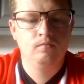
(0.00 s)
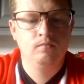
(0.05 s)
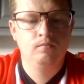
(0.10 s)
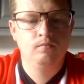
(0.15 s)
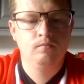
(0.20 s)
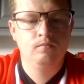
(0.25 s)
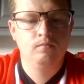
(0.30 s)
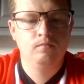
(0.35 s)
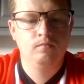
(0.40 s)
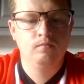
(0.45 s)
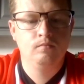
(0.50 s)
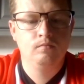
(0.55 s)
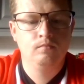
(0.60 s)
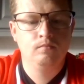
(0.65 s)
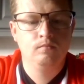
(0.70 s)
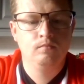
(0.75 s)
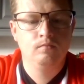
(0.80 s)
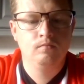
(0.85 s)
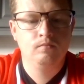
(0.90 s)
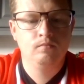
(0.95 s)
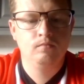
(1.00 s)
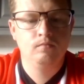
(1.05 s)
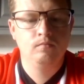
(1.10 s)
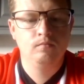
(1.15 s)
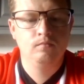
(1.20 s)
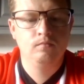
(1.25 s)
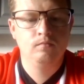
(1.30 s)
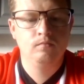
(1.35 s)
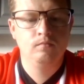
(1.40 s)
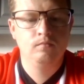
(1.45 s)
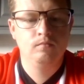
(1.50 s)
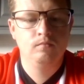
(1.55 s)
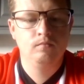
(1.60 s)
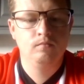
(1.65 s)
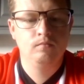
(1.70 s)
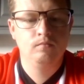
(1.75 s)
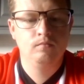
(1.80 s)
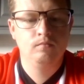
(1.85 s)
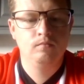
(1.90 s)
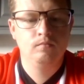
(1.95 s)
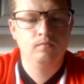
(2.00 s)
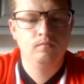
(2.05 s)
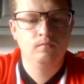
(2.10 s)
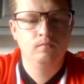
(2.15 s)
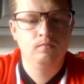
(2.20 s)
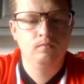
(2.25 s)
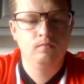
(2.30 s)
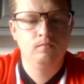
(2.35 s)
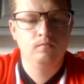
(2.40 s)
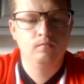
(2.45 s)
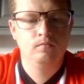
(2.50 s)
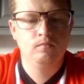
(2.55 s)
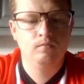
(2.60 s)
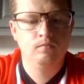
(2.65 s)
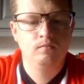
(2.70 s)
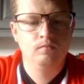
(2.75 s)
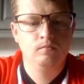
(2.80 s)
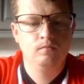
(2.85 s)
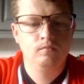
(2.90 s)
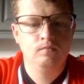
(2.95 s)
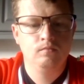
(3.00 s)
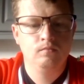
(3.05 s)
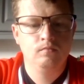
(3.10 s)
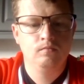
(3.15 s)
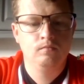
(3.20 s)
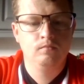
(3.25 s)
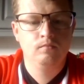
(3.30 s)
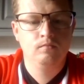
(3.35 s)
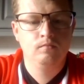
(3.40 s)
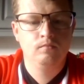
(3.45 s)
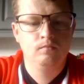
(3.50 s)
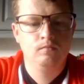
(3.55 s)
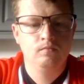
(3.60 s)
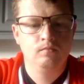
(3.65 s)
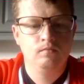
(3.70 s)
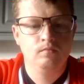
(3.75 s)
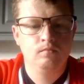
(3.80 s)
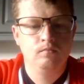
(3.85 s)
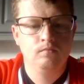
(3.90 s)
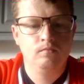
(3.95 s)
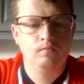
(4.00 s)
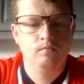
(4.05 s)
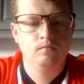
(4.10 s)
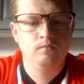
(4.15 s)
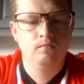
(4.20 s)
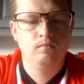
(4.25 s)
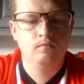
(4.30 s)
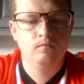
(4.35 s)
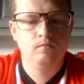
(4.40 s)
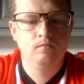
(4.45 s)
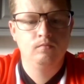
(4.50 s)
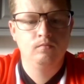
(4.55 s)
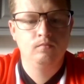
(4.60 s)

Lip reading: (silent)